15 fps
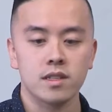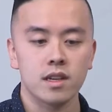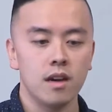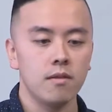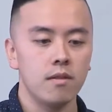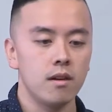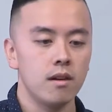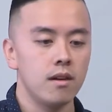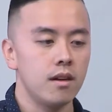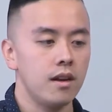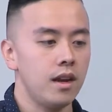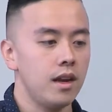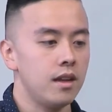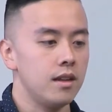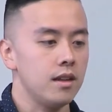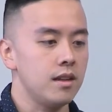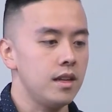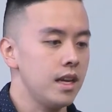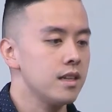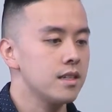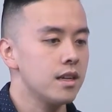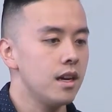the software and the
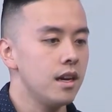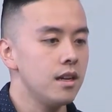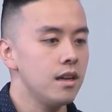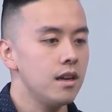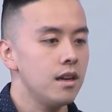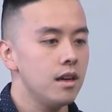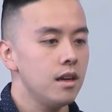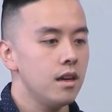data side,